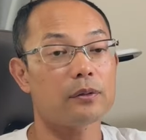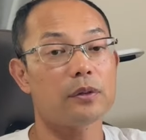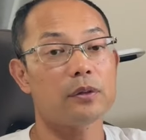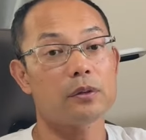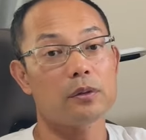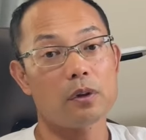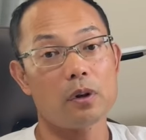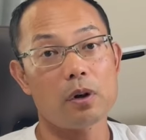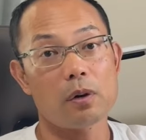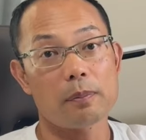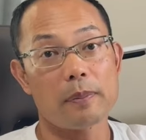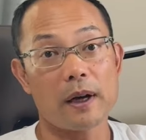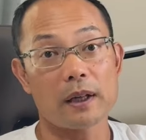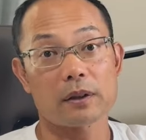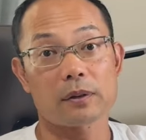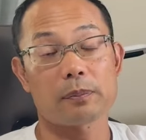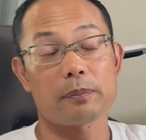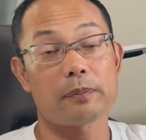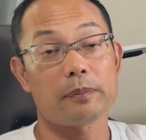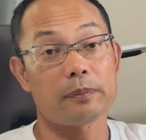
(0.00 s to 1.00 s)
go,
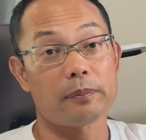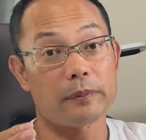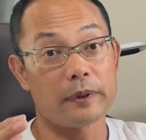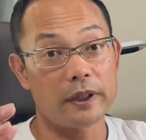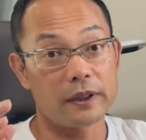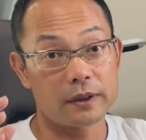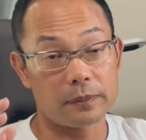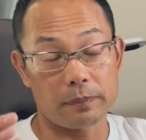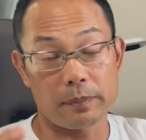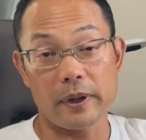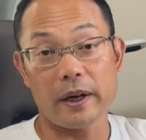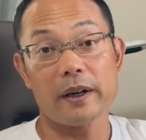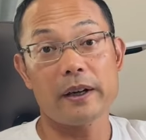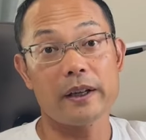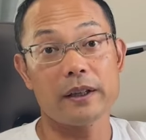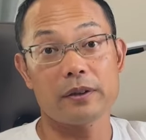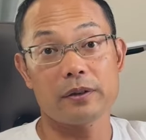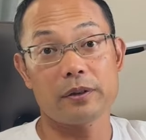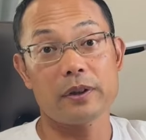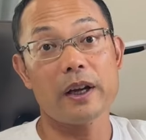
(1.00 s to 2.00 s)
but it's
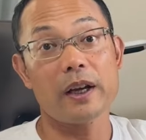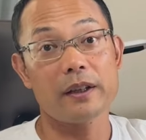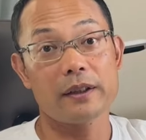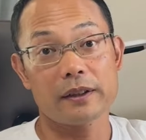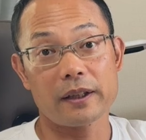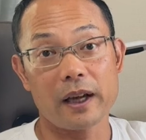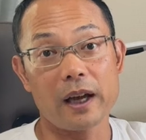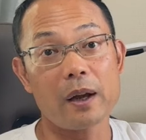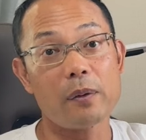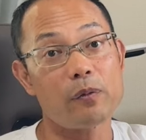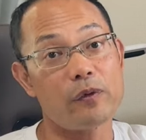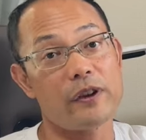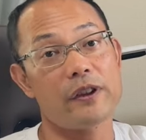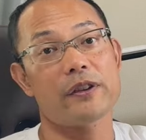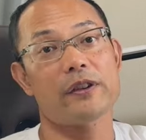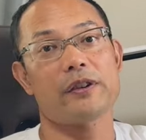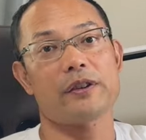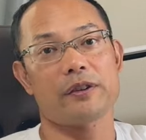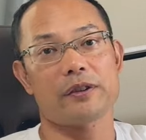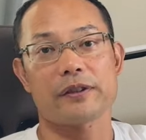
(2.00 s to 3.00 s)
very great time
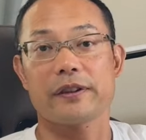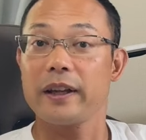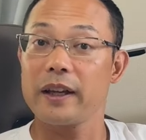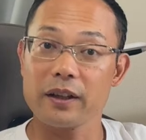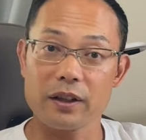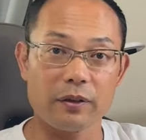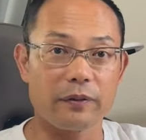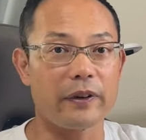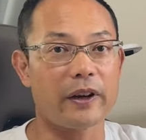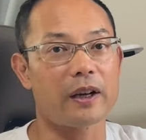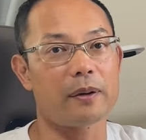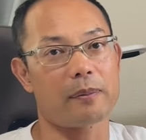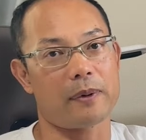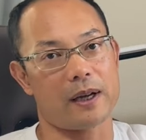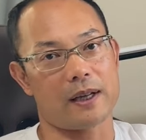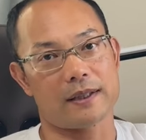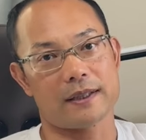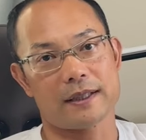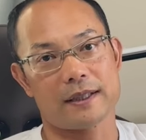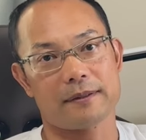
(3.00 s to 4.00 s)
with you. Thank you very
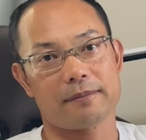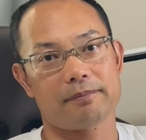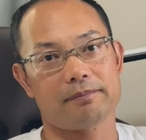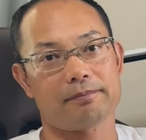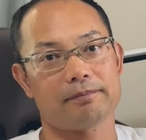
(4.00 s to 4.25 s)
much.